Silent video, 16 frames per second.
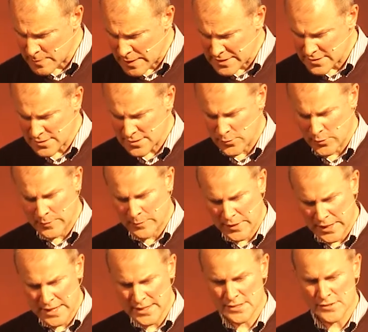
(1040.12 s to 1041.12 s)
places that we
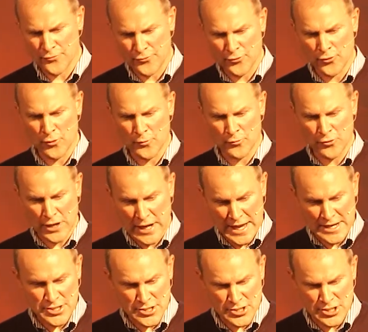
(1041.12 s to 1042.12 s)
begin to form
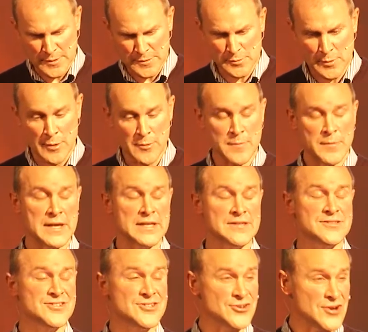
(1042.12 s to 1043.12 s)
relationships where we begin
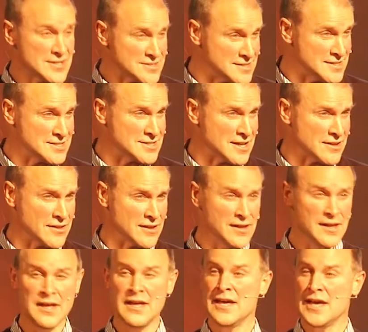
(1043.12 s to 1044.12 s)
to trust each other
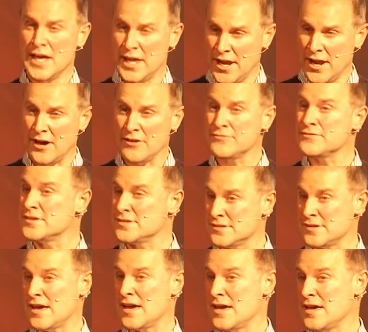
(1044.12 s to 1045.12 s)
enough to
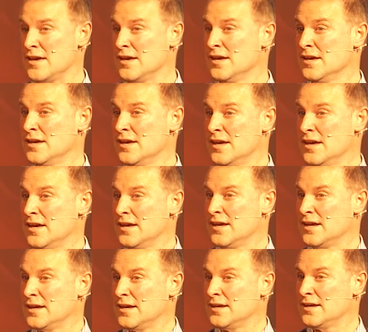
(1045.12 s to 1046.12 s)
say,
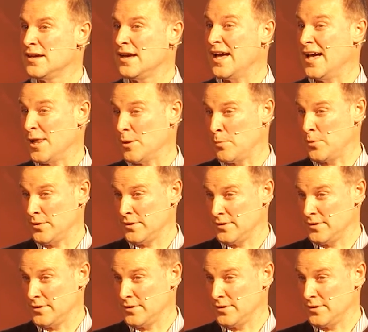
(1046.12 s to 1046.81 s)
help.